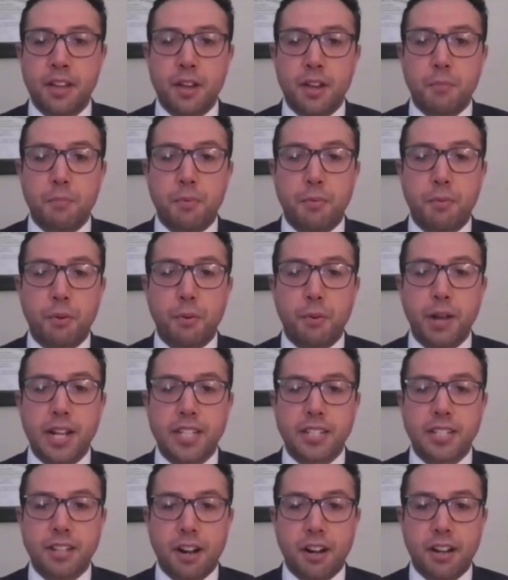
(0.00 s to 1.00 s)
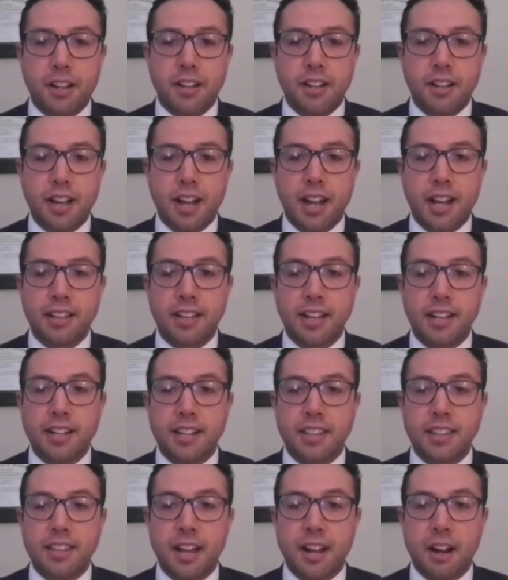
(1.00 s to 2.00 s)
Before we get started, I'd like to
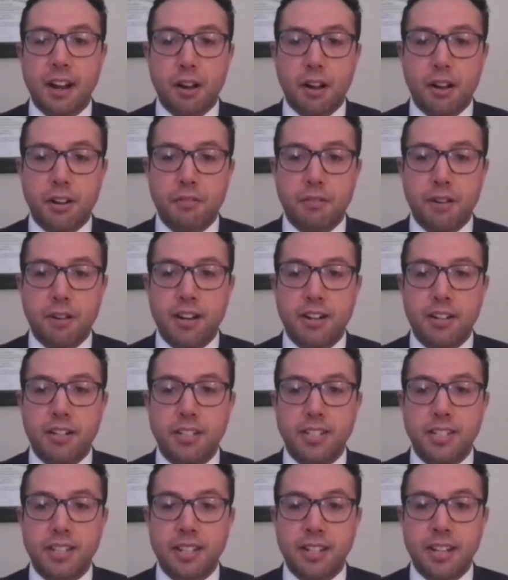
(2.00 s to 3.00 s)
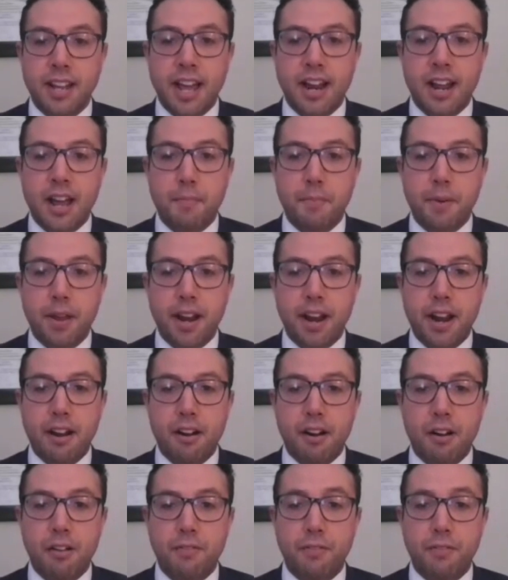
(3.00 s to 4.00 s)
thank our underwriters, NetApp and
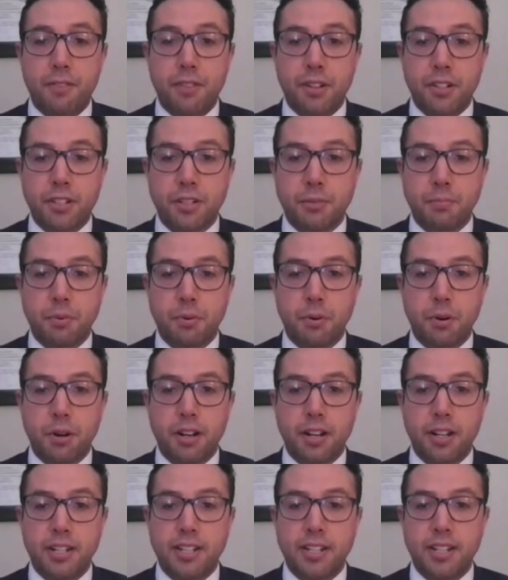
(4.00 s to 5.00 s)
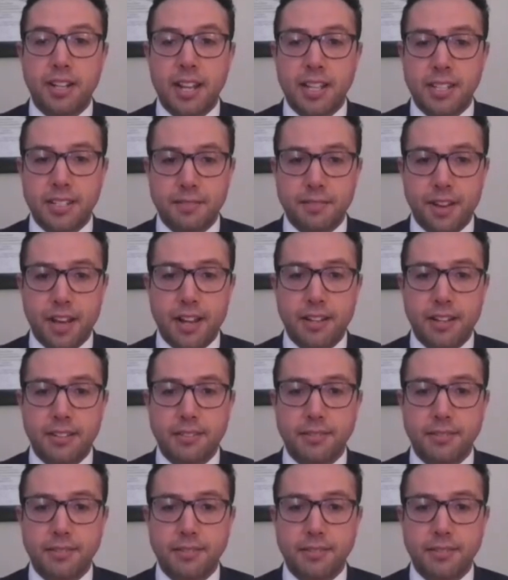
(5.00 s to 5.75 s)
Arrow, for their support in today's event.